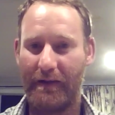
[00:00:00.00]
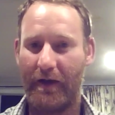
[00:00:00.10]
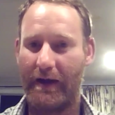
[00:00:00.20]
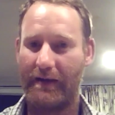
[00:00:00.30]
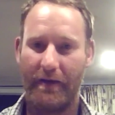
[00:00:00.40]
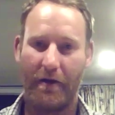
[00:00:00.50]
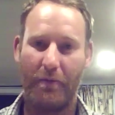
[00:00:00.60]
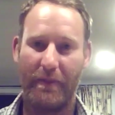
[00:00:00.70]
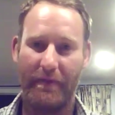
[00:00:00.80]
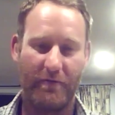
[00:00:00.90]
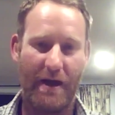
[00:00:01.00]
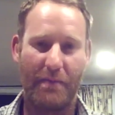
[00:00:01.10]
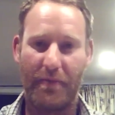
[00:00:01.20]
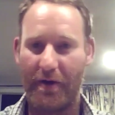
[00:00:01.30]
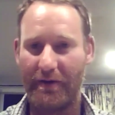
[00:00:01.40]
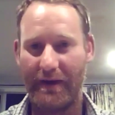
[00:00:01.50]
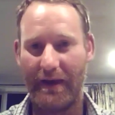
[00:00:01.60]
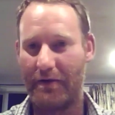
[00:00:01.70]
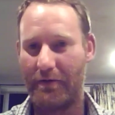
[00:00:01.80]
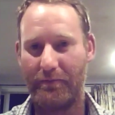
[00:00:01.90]
Like, when the drought broke, you
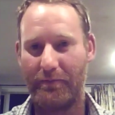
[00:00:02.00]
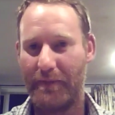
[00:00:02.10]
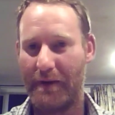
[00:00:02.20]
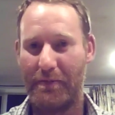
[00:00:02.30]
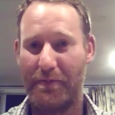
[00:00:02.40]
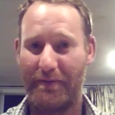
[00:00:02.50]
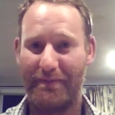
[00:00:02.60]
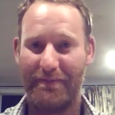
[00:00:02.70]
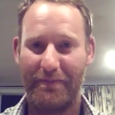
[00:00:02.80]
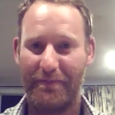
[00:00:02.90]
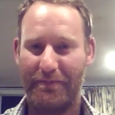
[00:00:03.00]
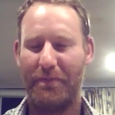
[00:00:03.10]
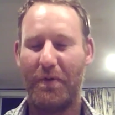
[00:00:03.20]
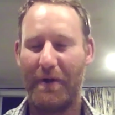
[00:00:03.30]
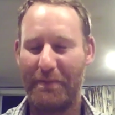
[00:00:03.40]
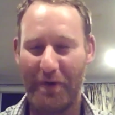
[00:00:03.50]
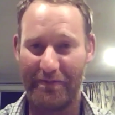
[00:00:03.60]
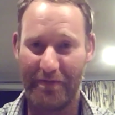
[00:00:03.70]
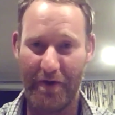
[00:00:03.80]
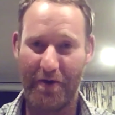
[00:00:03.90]
hear of people putting
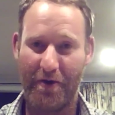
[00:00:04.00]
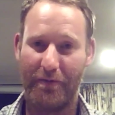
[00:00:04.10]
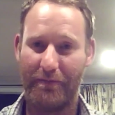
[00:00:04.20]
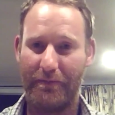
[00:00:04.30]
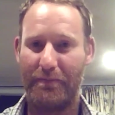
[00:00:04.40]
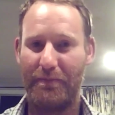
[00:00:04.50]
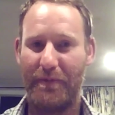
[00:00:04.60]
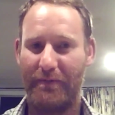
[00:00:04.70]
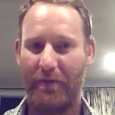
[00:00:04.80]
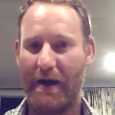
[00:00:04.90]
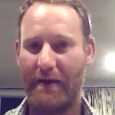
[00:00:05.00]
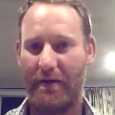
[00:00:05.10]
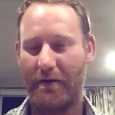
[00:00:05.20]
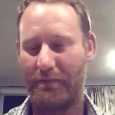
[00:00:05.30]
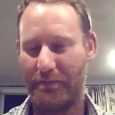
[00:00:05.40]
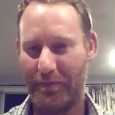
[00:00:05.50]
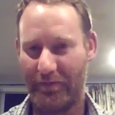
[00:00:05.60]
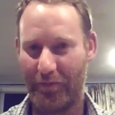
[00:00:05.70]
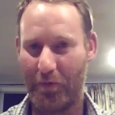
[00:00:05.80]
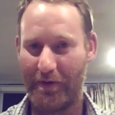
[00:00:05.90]
Deferred on,
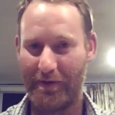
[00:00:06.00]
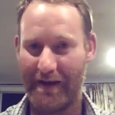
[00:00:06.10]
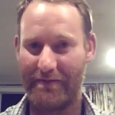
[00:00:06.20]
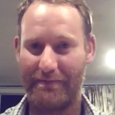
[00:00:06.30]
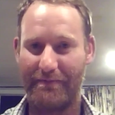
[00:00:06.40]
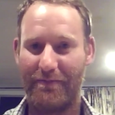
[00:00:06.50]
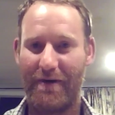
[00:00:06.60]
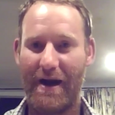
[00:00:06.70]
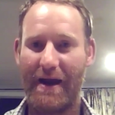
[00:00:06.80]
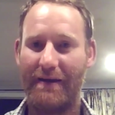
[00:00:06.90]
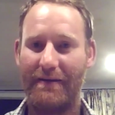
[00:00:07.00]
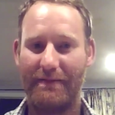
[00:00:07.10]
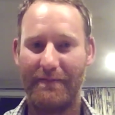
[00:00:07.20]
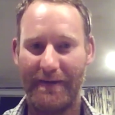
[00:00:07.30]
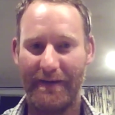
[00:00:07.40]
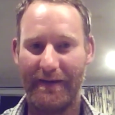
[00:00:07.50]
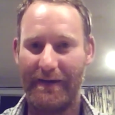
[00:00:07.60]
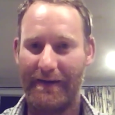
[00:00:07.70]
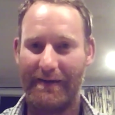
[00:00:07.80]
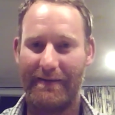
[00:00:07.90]
before it even rained, and
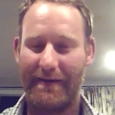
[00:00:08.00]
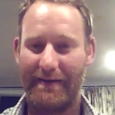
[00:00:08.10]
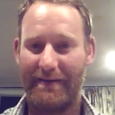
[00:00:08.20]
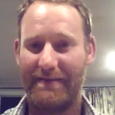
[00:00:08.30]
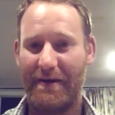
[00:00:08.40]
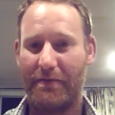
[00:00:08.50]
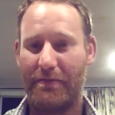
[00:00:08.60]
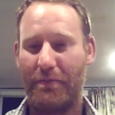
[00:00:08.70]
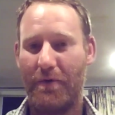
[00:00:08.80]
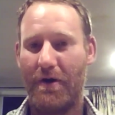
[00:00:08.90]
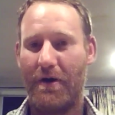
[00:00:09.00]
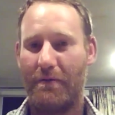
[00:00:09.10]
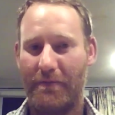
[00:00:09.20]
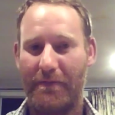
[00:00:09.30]
you think to yourself, wow,